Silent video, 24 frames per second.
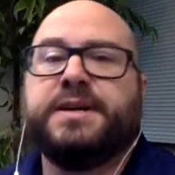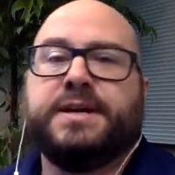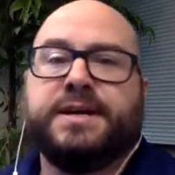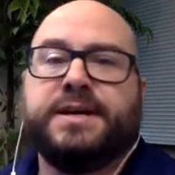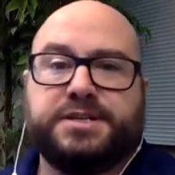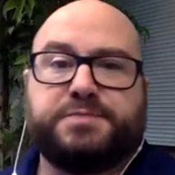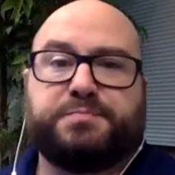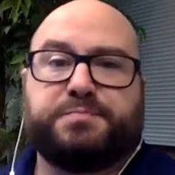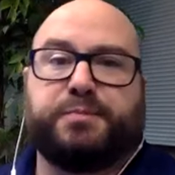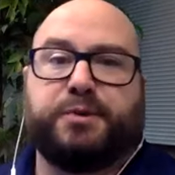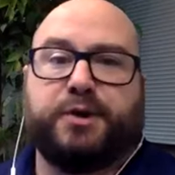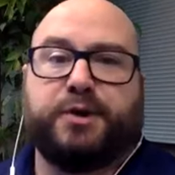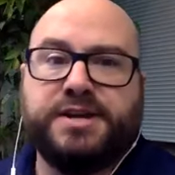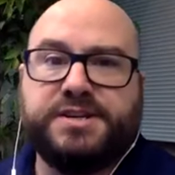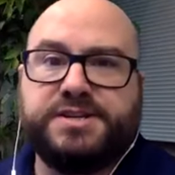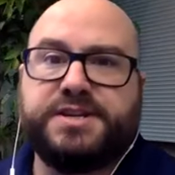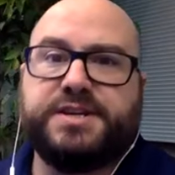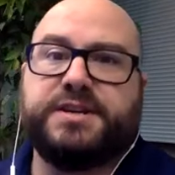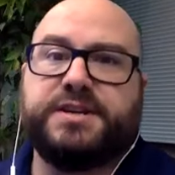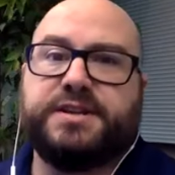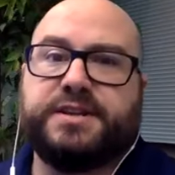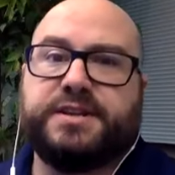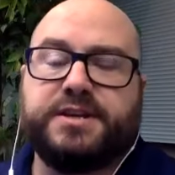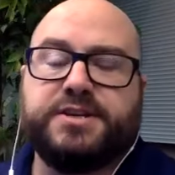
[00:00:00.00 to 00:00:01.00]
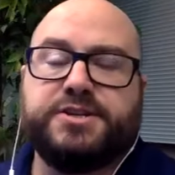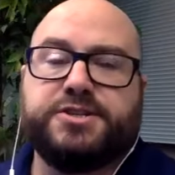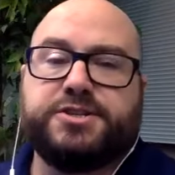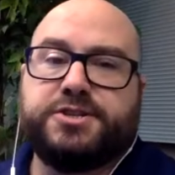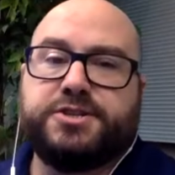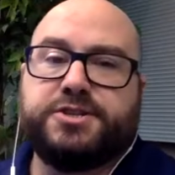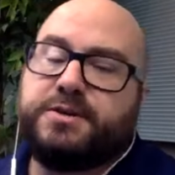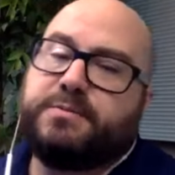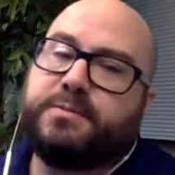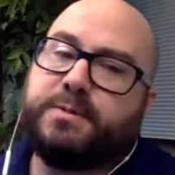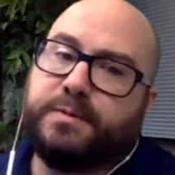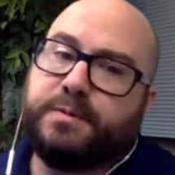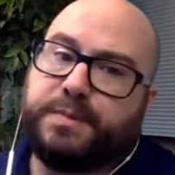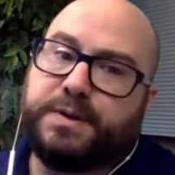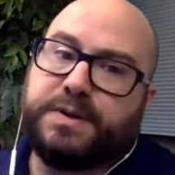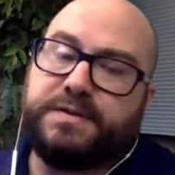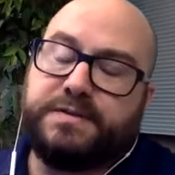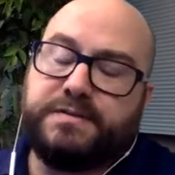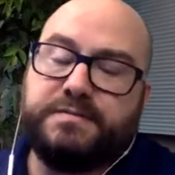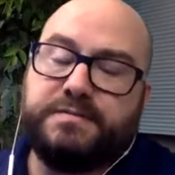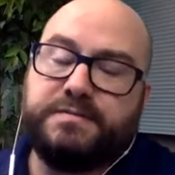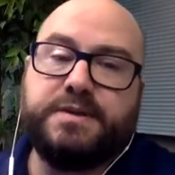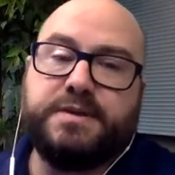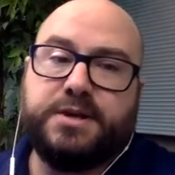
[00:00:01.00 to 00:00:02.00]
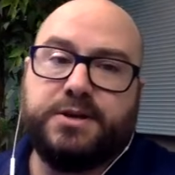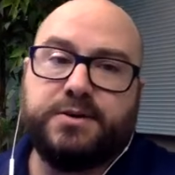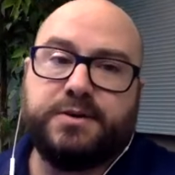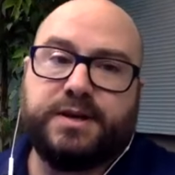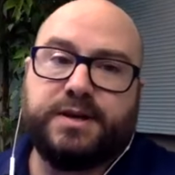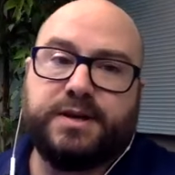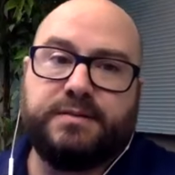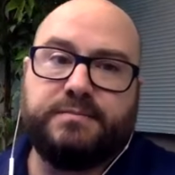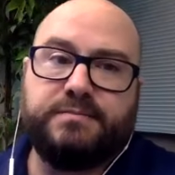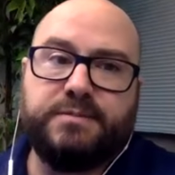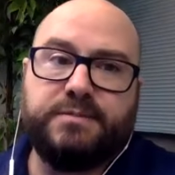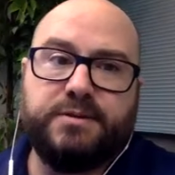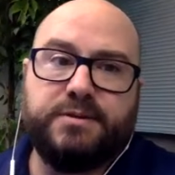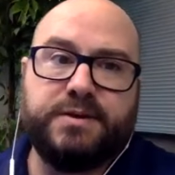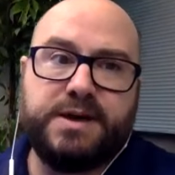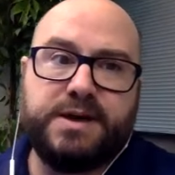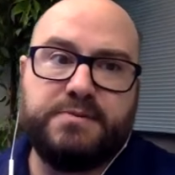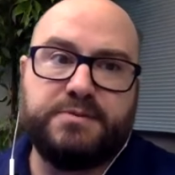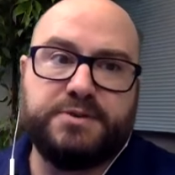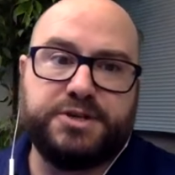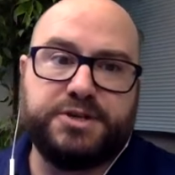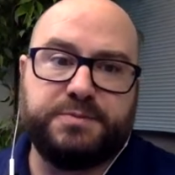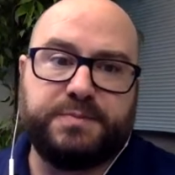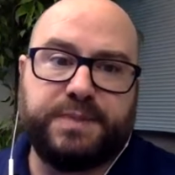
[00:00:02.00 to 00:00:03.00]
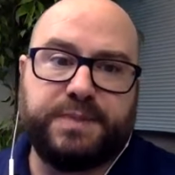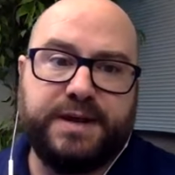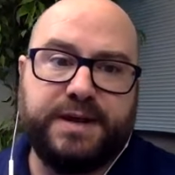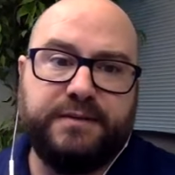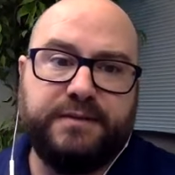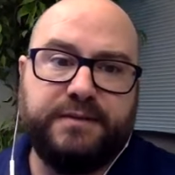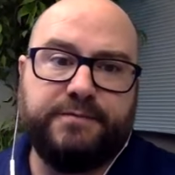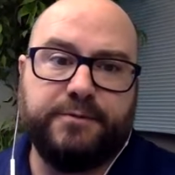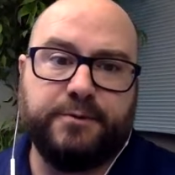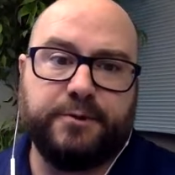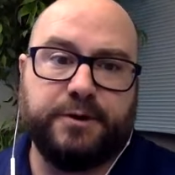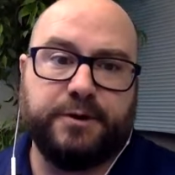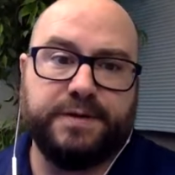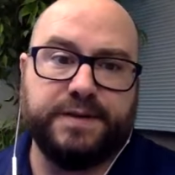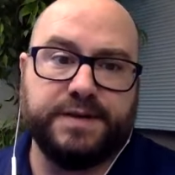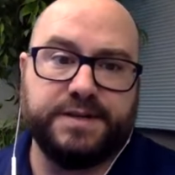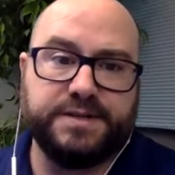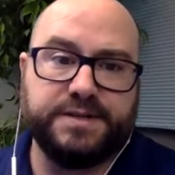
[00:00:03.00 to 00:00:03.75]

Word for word: It's pricey to the consumer, but you you get what you pay for in this.